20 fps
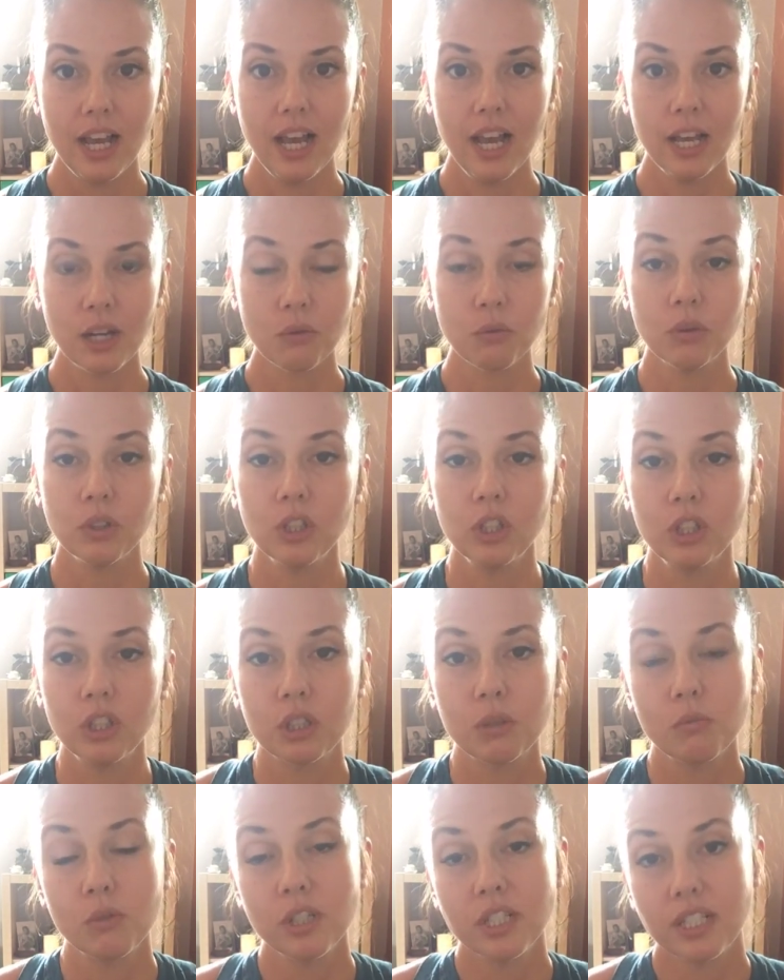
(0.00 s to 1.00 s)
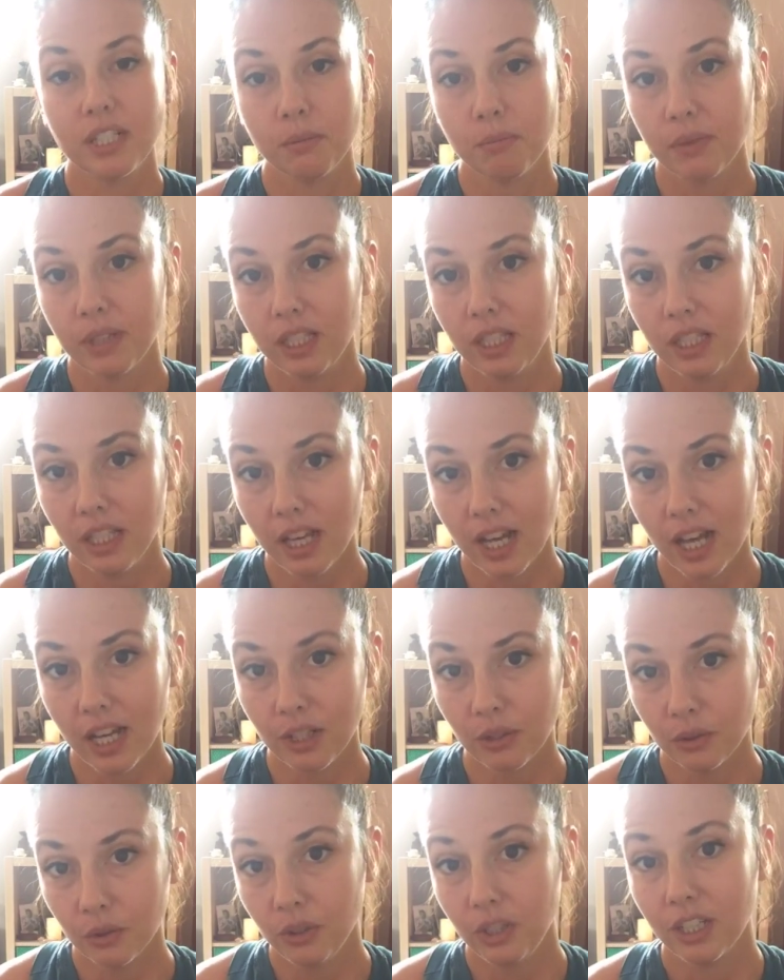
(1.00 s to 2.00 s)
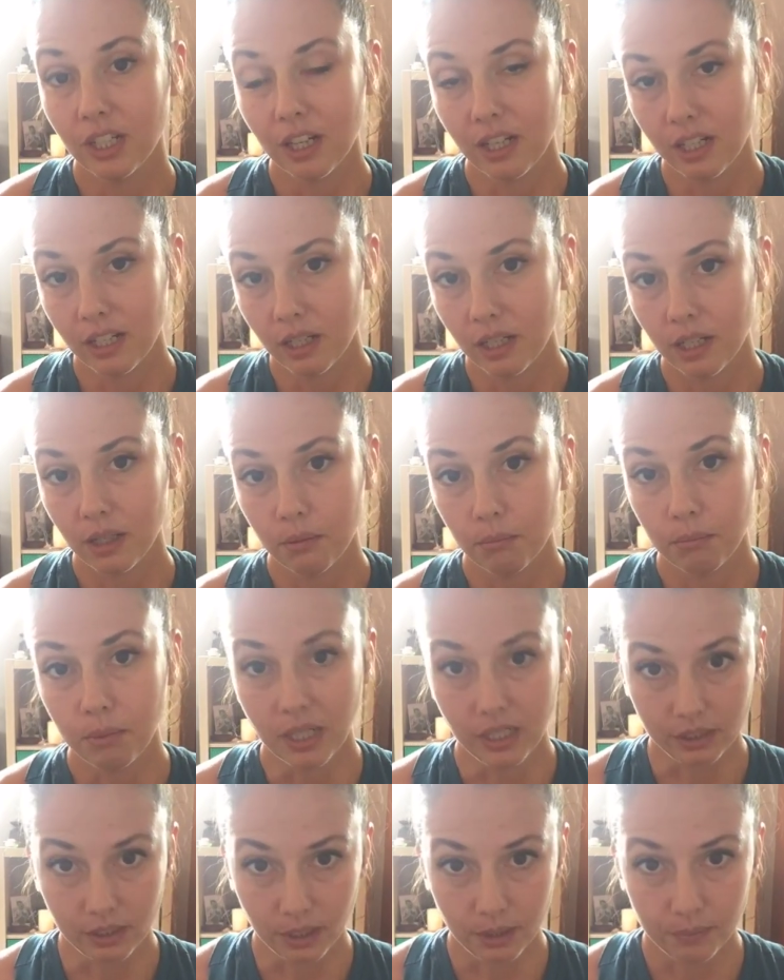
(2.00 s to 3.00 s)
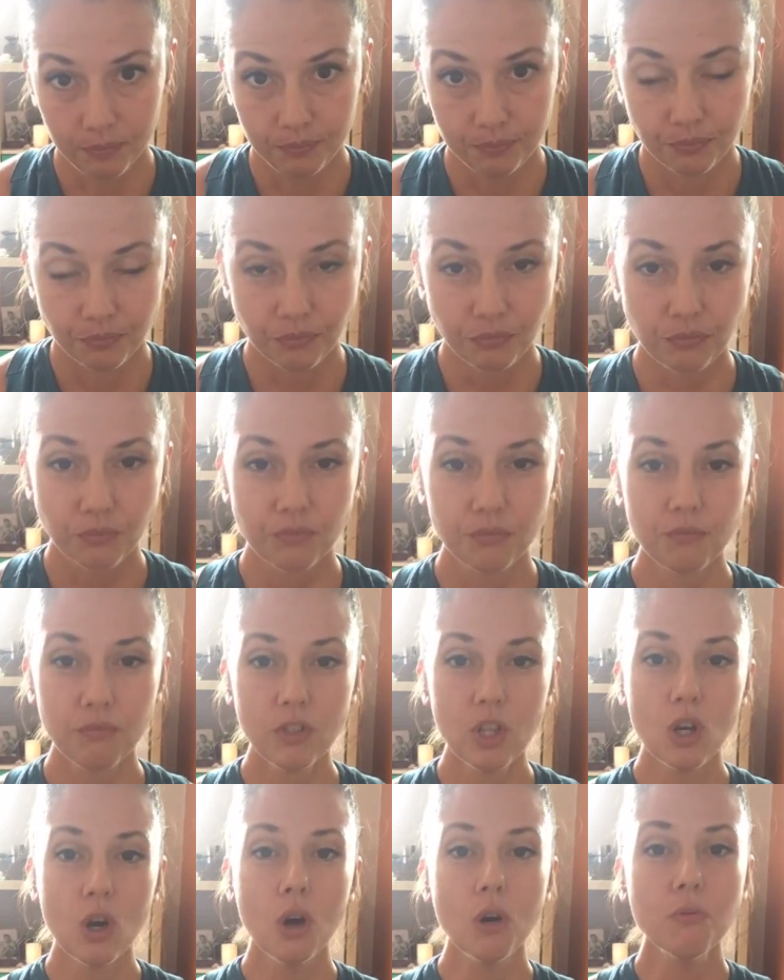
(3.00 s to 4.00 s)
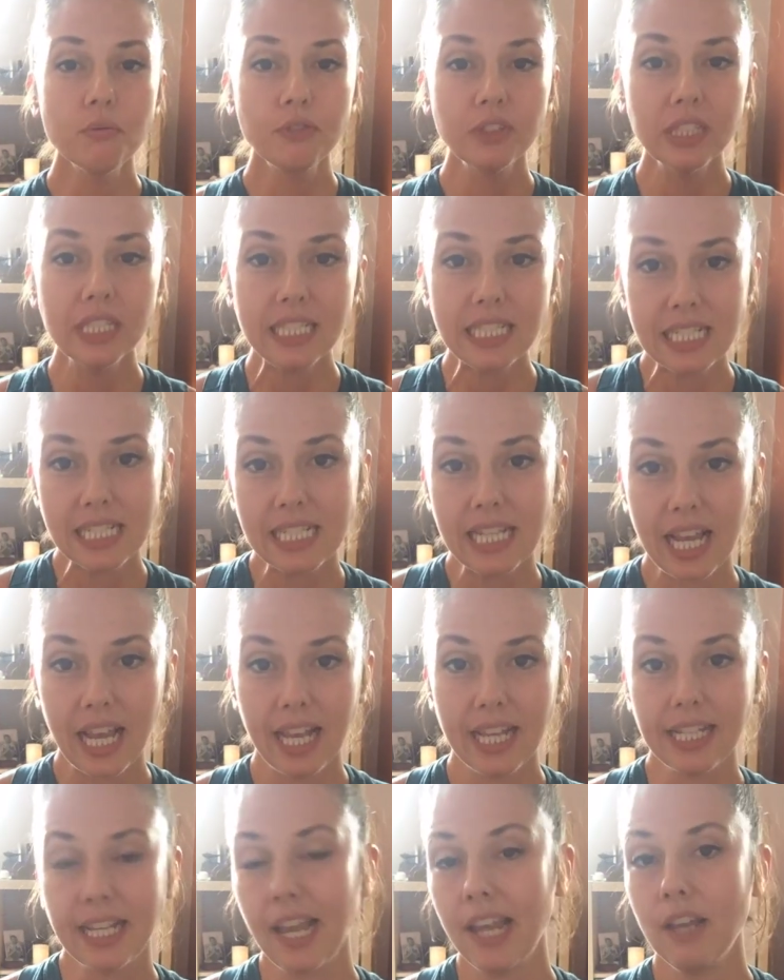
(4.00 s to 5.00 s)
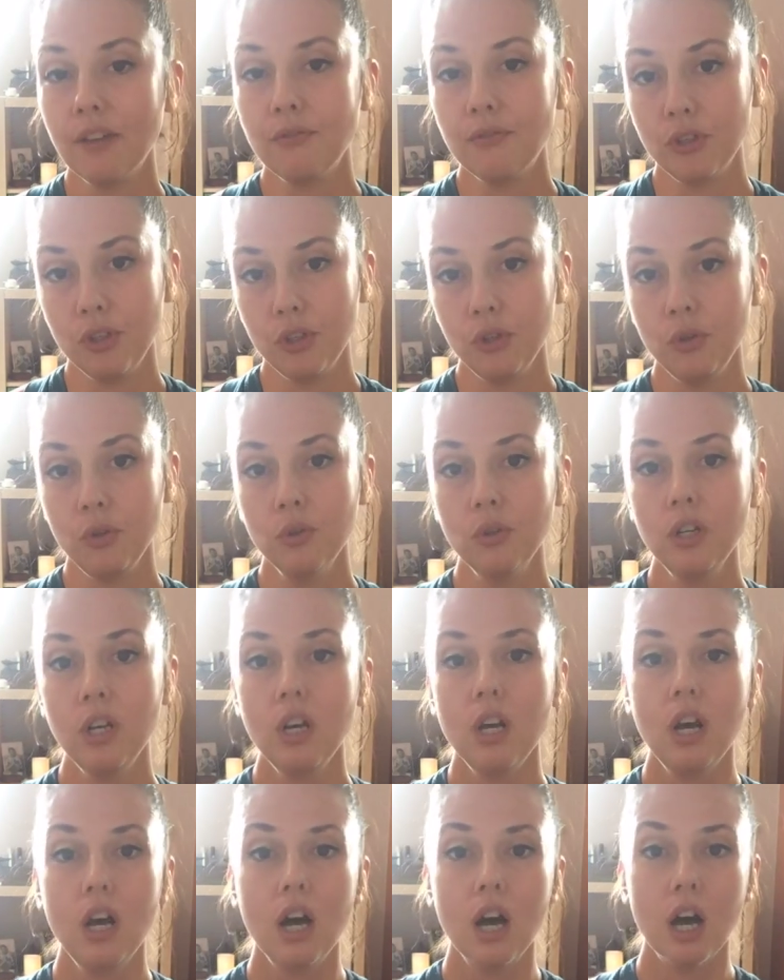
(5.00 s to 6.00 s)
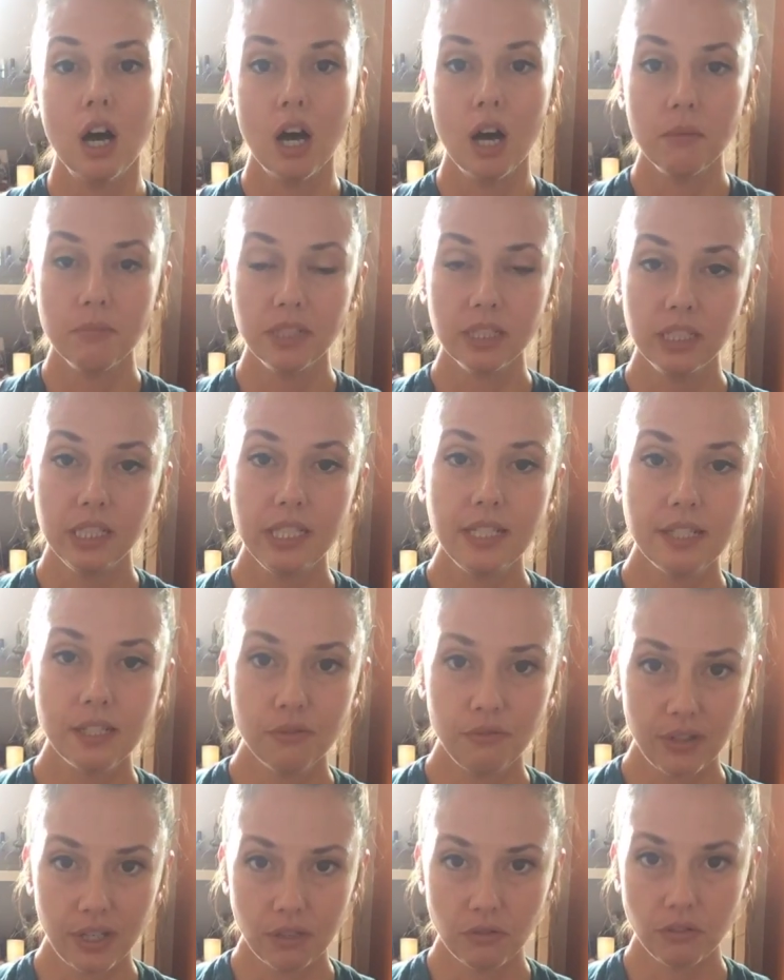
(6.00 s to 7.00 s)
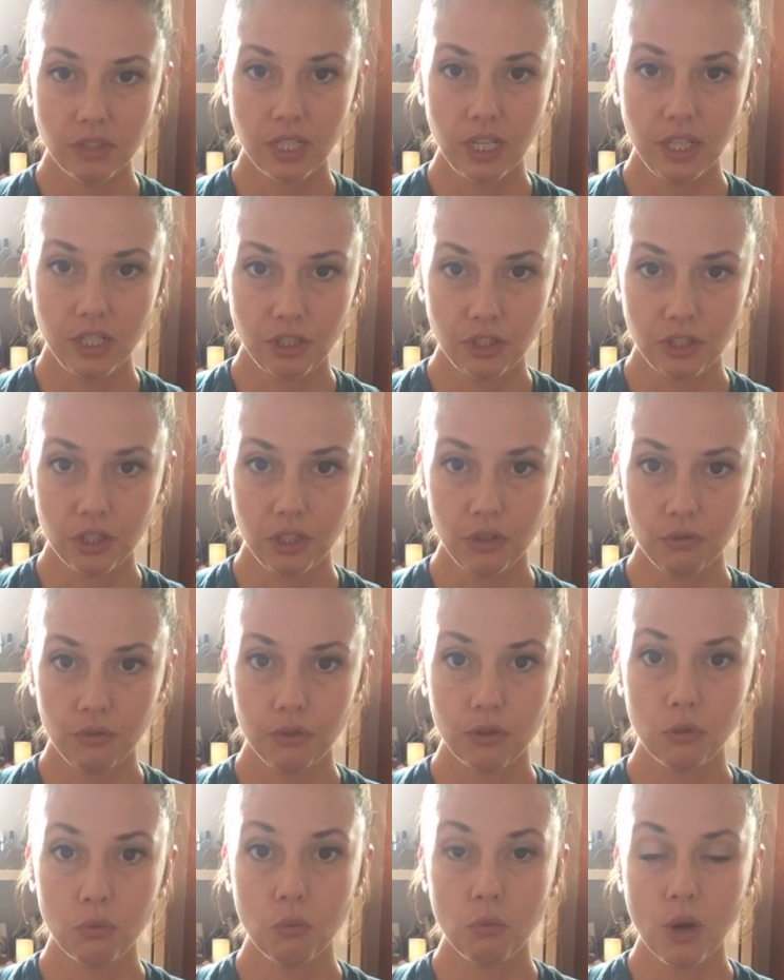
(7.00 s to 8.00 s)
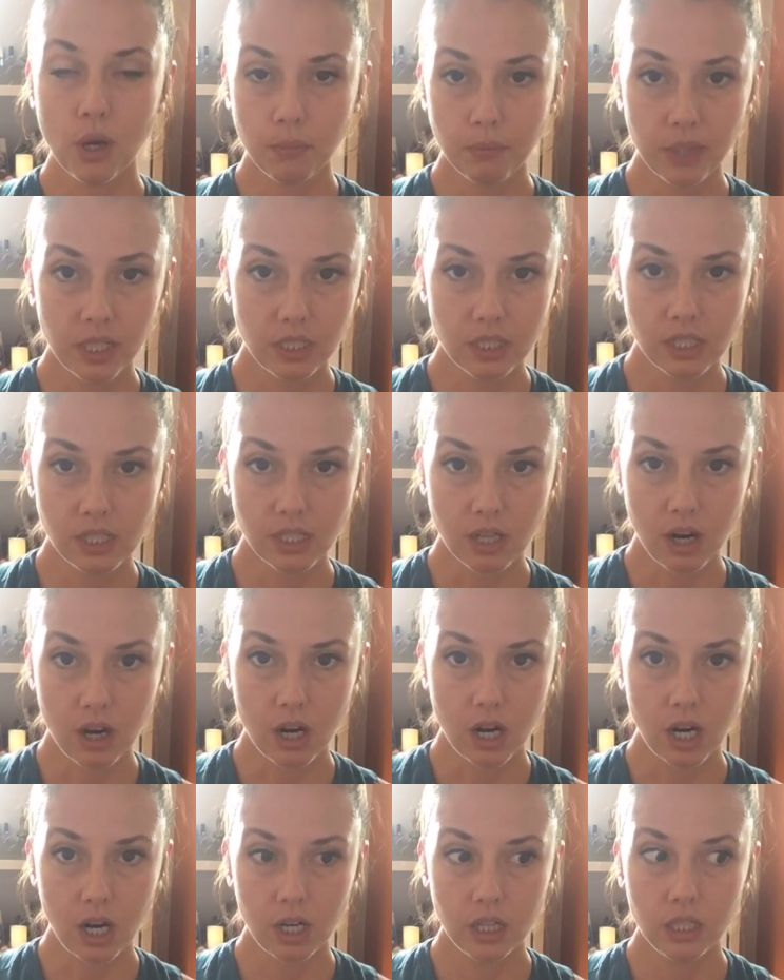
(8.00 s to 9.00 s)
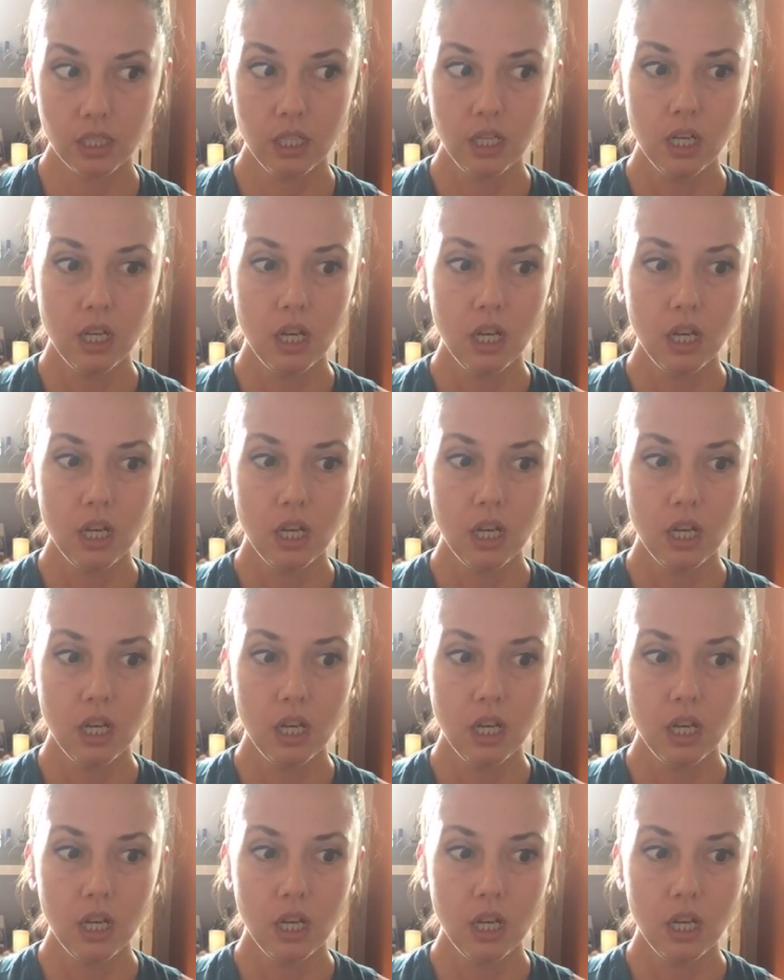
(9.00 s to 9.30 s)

and we'll look more deeply at Uddiyana Bandha. Hopefully today gave you at least a foundation for what bandhas are,